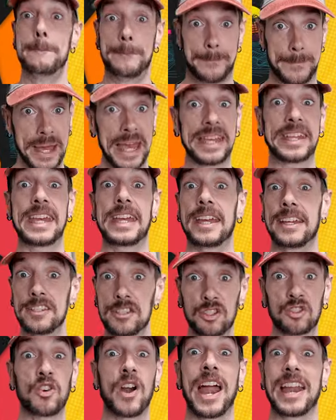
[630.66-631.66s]
Begging
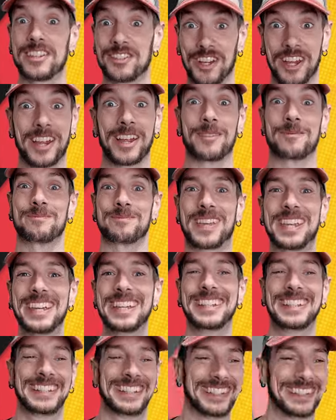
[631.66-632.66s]
and scratching.
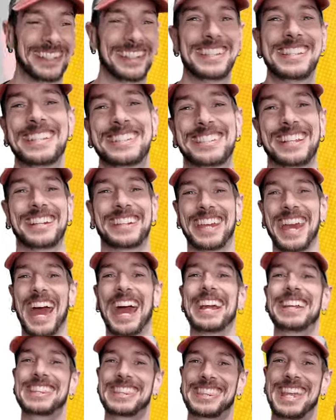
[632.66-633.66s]
So
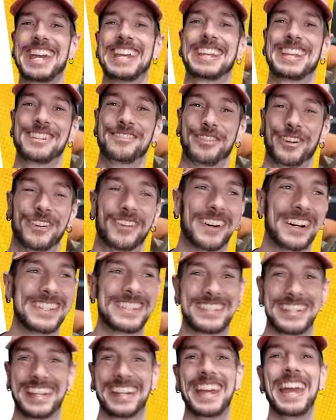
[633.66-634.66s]
gang, thank you for
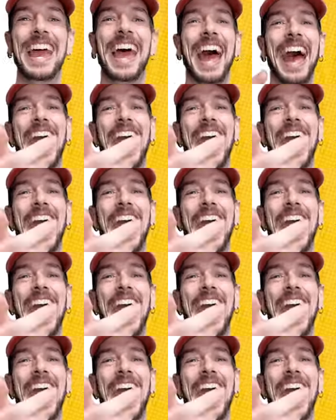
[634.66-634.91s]
watching.